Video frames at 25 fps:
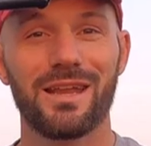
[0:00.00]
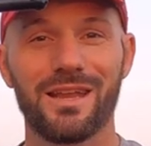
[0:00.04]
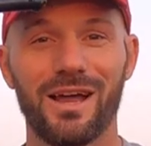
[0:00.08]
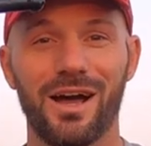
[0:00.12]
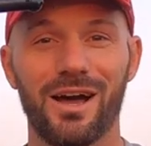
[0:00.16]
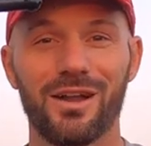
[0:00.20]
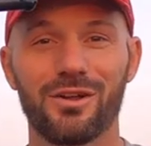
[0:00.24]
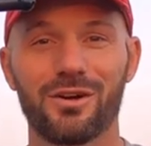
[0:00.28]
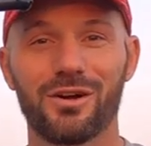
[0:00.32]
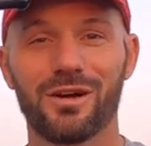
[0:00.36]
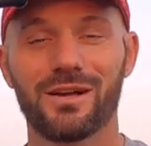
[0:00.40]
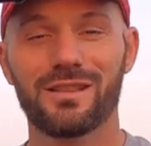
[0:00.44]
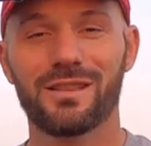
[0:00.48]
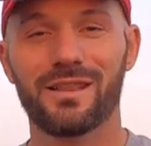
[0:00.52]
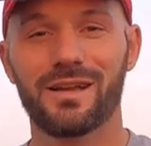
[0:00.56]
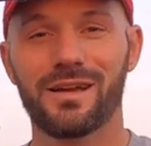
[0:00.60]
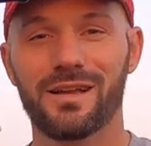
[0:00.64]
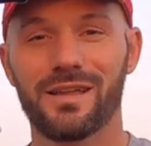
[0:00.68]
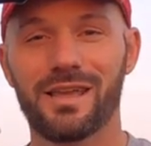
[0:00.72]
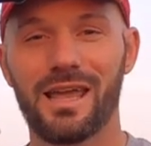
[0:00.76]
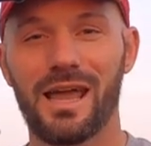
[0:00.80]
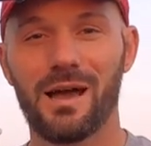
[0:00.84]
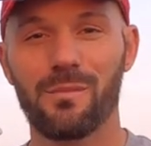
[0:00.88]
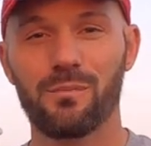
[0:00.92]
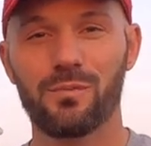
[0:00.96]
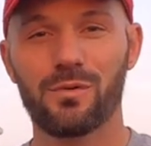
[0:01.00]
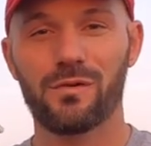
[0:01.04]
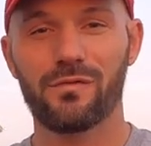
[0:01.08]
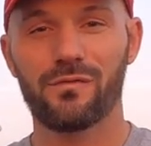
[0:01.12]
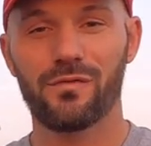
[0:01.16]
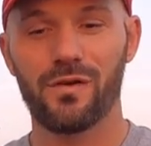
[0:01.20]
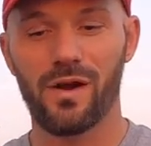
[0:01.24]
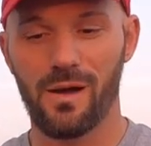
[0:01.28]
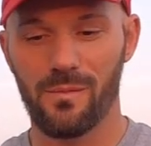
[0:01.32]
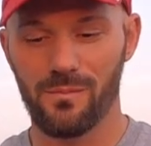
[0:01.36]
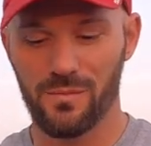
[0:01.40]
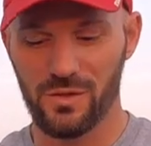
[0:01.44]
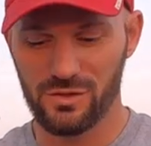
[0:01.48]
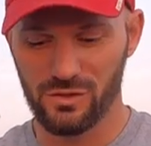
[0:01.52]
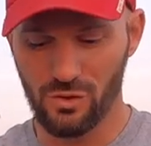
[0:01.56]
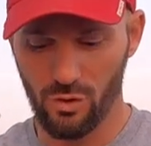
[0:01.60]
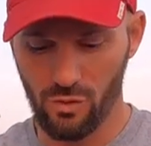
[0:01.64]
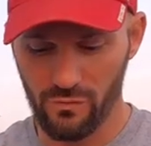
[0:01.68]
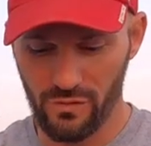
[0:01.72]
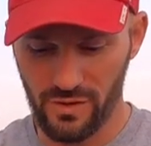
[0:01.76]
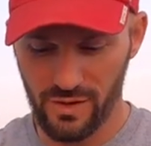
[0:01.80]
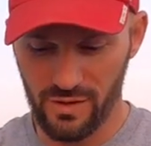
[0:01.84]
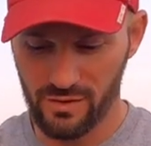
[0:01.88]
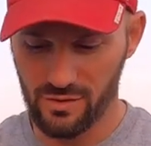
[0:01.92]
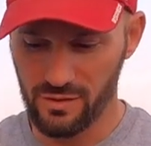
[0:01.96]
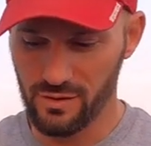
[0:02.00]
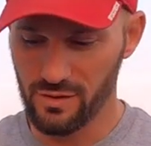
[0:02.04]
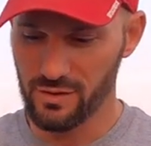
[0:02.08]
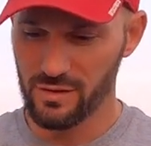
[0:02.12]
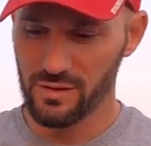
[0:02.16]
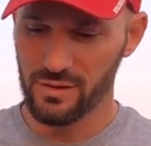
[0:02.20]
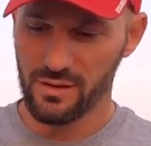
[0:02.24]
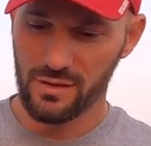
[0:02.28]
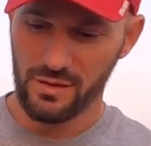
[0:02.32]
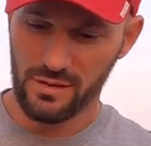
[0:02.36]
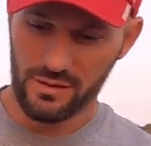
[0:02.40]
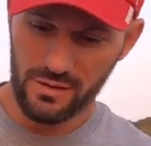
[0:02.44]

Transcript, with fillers: need to unhook the camper from the tow vehicle.